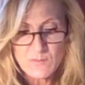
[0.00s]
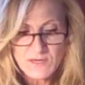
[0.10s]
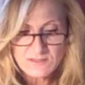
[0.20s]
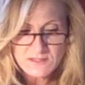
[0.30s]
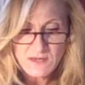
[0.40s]

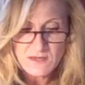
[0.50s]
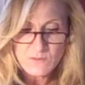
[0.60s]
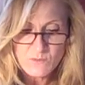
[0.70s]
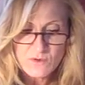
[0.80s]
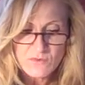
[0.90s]
being
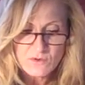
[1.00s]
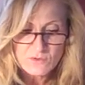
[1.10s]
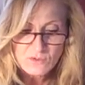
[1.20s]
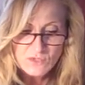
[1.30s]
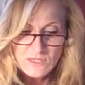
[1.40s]
done where
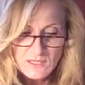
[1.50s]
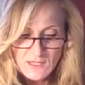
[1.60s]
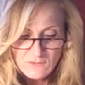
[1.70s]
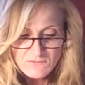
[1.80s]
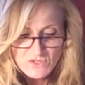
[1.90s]
they're
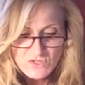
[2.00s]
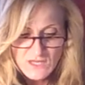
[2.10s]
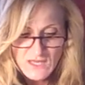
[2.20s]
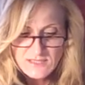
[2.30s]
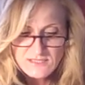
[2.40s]

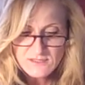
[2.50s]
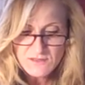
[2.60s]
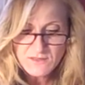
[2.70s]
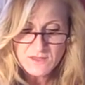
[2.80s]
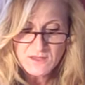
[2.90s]

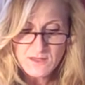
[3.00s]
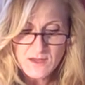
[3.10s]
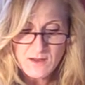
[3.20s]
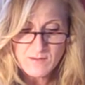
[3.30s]
visualizing the